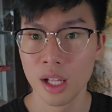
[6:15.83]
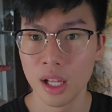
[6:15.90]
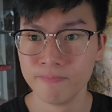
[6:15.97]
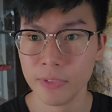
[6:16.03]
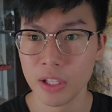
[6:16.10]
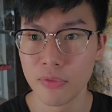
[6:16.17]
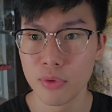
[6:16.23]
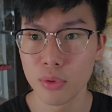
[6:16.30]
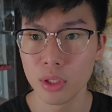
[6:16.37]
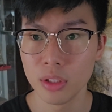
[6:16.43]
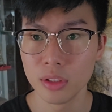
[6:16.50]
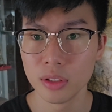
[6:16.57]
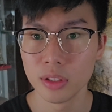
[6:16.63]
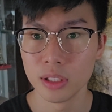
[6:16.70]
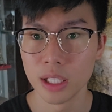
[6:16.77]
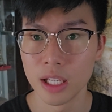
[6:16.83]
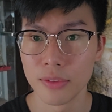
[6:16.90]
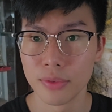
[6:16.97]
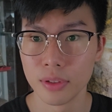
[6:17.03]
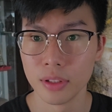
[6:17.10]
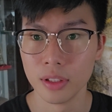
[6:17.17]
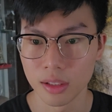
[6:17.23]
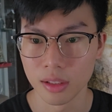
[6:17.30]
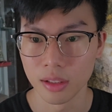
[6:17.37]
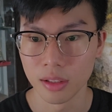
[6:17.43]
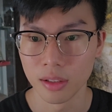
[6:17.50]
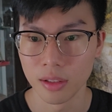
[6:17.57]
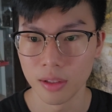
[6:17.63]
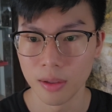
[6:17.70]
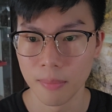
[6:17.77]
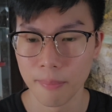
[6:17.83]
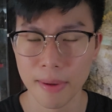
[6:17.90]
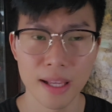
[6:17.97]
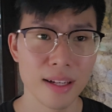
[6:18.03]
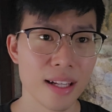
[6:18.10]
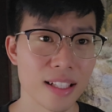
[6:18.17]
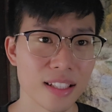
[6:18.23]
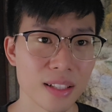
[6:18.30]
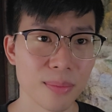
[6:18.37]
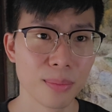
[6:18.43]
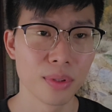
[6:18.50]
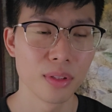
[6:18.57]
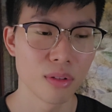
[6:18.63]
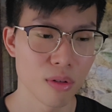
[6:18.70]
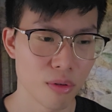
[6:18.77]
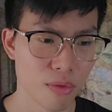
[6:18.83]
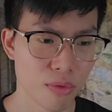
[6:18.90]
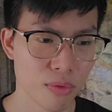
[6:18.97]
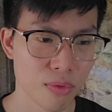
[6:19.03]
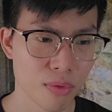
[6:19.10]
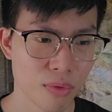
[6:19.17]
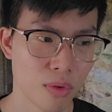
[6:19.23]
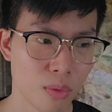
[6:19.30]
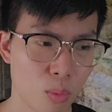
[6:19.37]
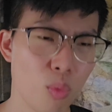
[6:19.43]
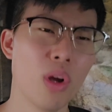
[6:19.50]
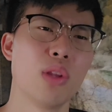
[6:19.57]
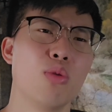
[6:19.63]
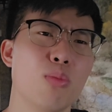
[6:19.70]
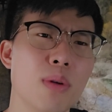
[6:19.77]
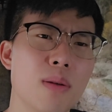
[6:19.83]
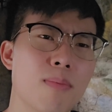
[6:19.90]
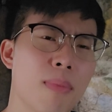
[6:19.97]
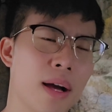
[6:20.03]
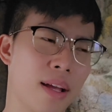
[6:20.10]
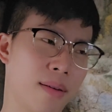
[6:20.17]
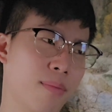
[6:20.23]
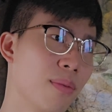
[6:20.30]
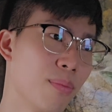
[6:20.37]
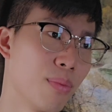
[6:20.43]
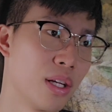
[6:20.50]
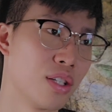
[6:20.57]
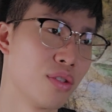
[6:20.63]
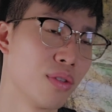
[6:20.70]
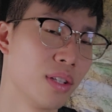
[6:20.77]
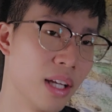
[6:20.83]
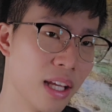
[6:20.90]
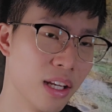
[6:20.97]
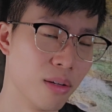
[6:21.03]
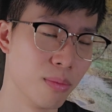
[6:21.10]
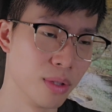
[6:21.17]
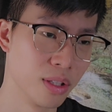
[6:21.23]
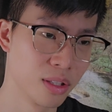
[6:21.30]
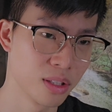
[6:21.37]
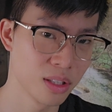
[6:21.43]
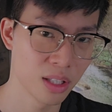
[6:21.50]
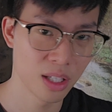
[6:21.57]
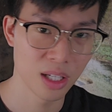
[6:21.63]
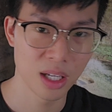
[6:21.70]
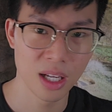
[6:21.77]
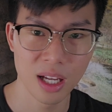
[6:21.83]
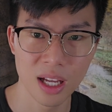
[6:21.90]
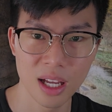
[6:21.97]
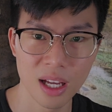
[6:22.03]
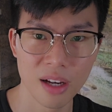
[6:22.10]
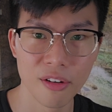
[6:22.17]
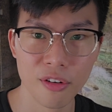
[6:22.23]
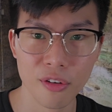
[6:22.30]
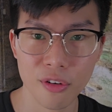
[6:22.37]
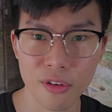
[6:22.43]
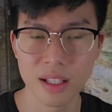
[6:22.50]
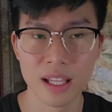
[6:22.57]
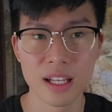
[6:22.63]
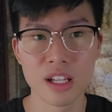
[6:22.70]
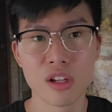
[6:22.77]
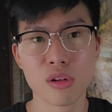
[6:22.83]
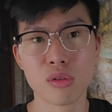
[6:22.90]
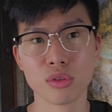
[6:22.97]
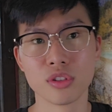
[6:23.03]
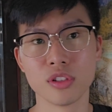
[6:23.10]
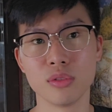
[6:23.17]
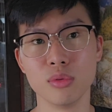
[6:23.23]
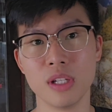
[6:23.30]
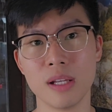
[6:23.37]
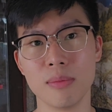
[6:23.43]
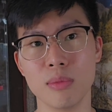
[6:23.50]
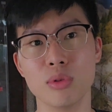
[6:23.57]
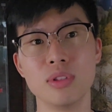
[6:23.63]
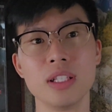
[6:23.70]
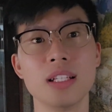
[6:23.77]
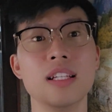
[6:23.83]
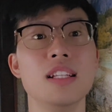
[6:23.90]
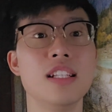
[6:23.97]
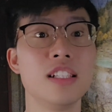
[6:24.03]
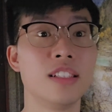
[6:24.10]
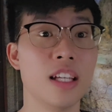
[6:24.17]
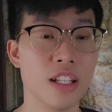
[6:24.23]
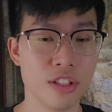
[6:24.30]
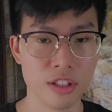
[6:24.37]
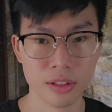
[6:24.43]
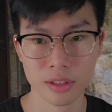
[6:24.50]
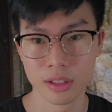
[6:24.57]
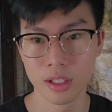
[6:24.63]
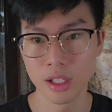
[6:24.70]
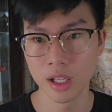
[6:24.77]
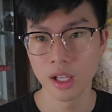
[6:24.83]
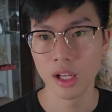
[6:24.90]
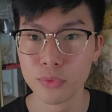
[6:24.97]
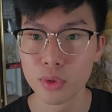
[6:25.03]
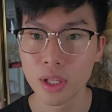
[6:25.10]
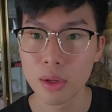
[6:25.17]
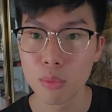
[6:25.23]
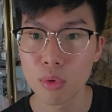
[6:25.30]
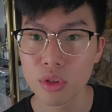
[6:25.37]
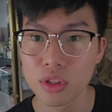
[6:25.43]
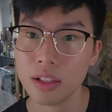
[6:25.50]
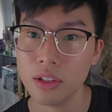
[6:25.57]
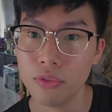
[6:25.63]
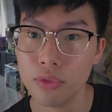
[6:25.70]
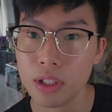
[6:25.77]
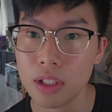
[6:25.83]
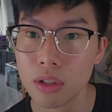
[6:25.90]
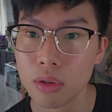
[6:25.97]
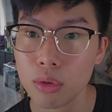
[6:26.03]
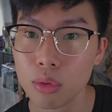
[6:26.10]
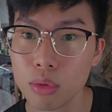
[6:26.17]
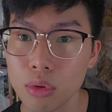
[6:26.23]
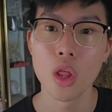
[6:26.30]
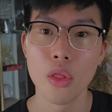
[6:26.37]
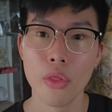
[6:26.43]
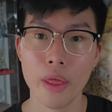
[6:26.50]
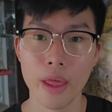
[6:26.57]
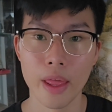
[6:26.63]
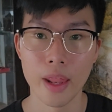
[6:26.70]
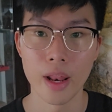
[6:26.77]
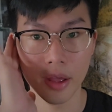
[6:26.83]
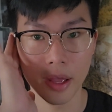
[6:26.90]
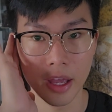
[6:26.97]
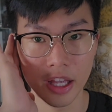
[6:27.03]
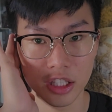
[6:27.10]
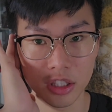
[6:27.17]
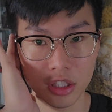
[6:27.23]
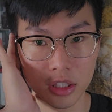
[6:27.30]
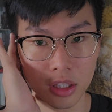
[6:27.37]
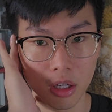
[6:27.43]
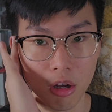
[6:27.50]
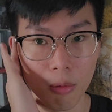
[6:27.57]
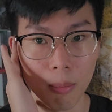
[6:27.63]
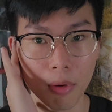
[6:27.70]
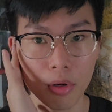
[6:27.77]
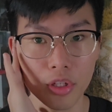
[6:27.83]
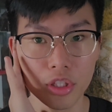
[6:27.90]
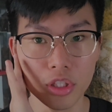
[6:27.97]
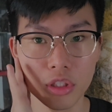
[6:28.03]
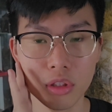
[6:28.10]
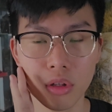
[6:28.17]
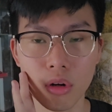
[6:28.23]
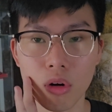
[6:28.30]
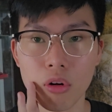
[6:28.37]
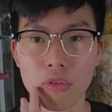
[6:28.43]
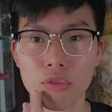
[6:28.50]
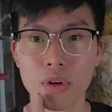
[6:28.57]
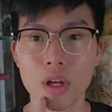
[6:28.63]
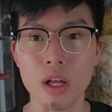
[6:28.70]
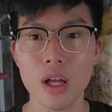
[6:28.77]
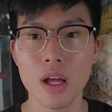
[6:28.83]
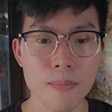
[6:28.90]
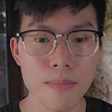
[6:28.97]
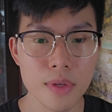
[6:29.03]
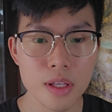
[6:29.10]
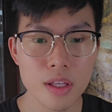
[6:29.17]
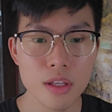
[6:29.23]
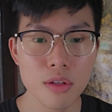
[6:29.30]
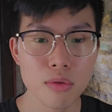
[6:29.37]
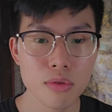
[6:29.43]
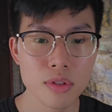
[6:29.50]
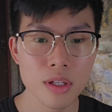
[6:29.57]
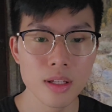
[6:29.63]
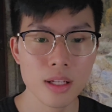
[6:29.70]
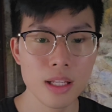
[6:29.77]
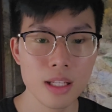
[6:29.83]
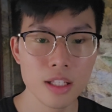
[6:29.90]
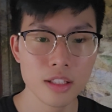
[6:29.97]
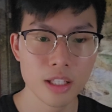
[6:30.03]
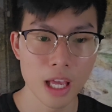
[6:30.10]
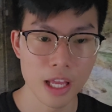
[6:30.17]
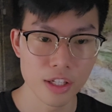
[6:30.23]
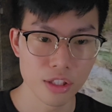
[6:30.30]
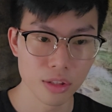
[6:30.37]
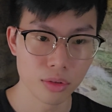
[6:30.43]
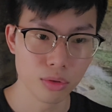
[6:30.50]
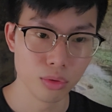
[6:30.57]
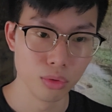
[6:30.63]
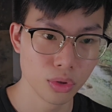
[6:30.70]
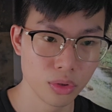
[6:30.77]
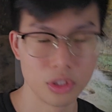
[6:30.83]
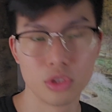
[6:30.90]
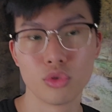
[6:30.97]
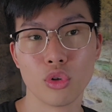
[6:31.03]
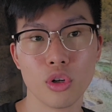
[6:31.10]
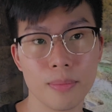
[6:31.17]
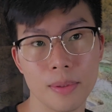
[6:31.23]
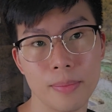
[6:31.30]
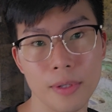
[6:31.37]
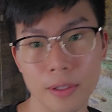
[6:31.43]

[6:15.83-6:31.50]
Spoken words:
If you want to have a better example of what you mean by pressuring the enemies or getting closer to them using Lily's gadget, you can watch the video that has the compilation of me using Lily's gadget to destroy people.